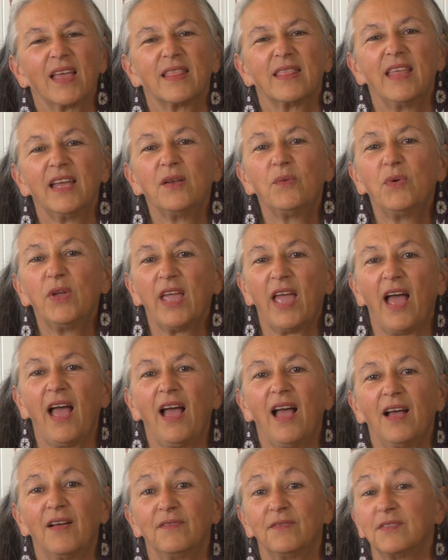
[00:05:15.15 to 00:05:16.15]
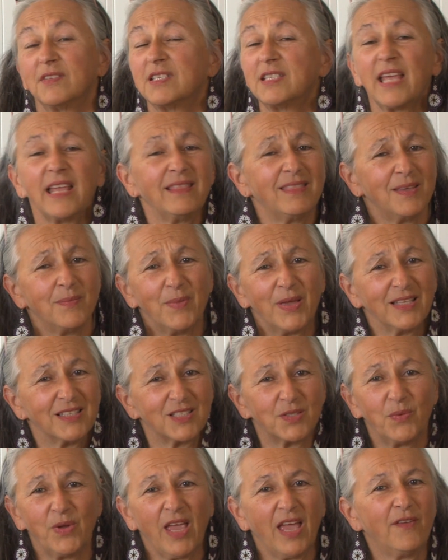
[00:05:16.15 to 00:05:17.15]
Then we have
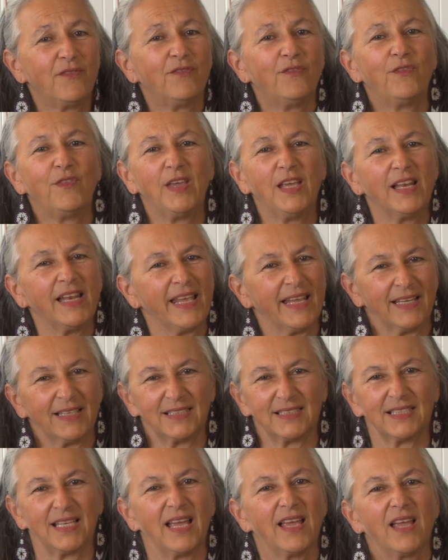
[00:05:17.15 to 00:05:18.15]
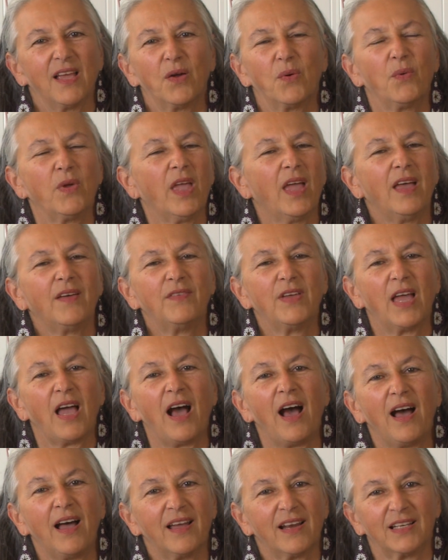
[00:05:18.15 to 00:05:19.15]
sentiments, we have feelings, we have a
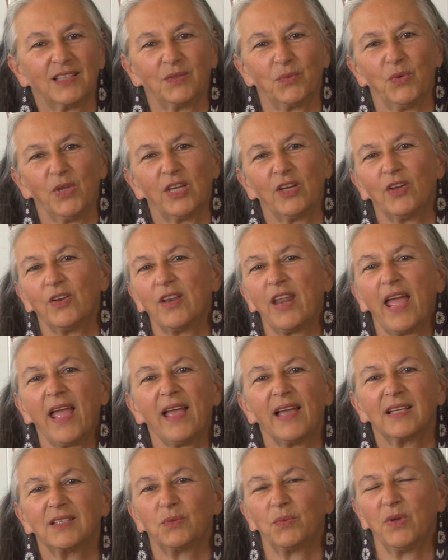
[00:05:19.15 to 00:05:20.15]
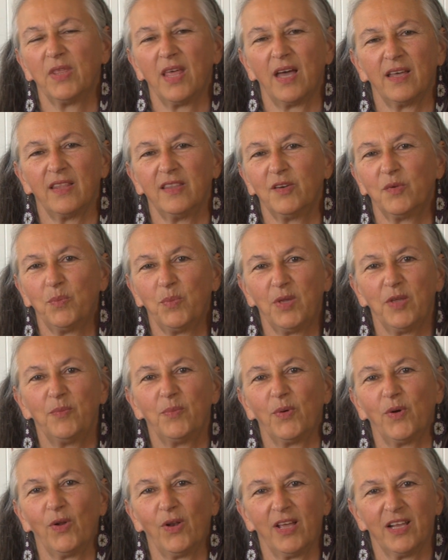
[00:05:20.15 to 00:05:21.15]
heart, we connect with other
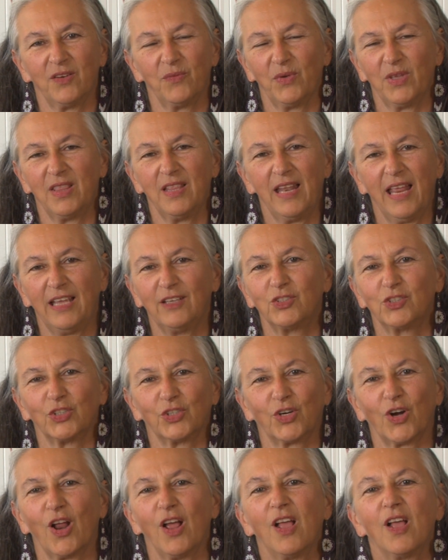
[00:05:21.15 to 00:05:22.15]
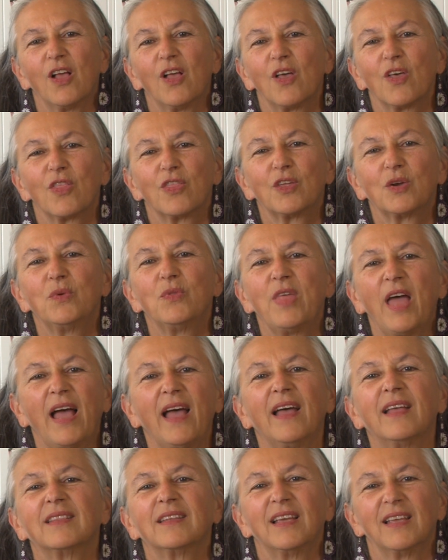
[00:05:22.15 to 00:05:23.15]
people and with nature through
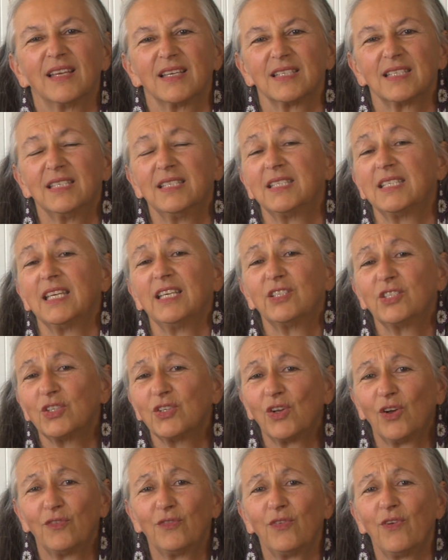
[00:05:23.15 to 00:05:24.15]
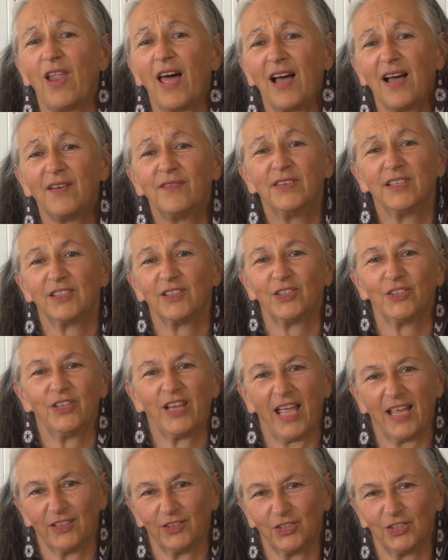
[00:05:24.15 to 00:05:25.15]
that sensation of love and
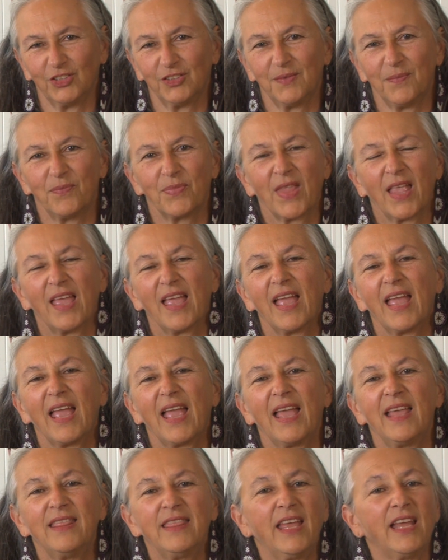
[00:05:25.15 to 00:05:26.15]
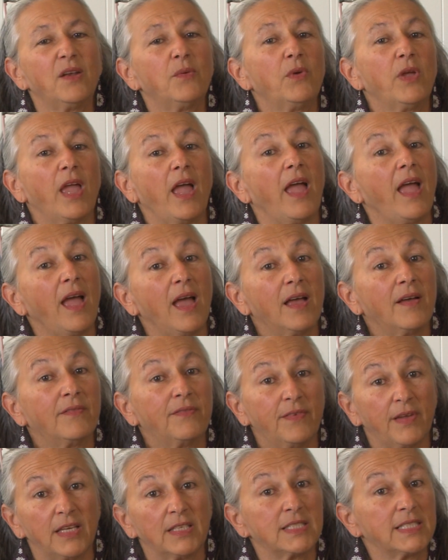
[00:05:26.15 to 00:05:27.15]
connection. And then we
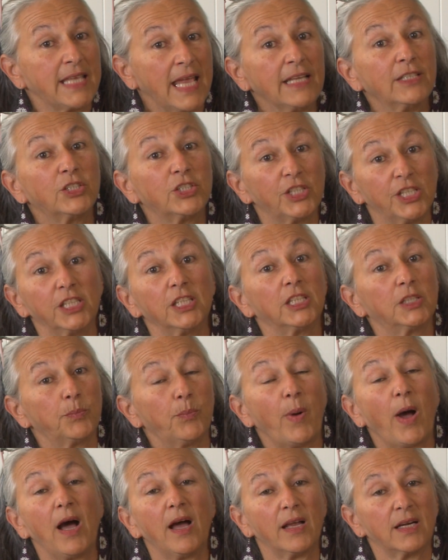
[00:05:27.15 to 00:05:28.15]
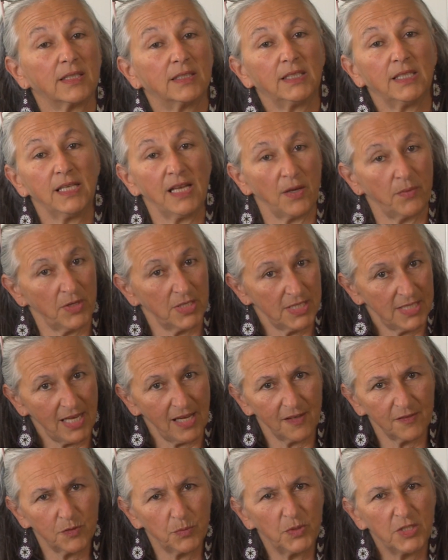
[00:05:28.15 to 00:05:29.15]
have a sentient part in
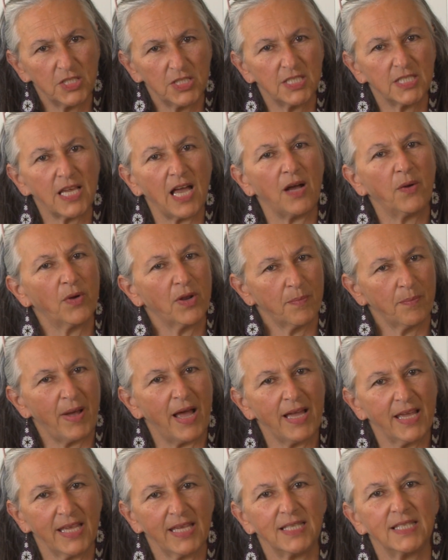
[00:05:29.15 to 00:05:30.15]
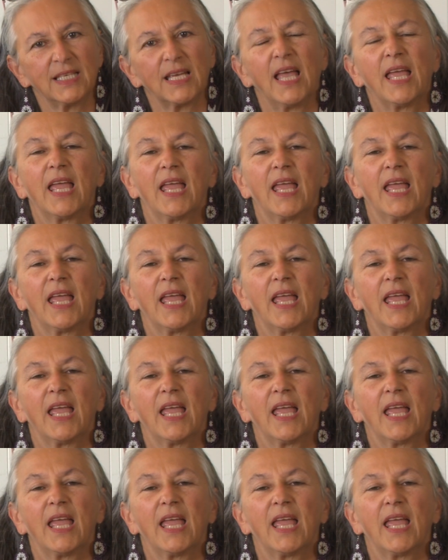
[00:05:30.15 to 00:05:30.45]
ourselves, which is our mind.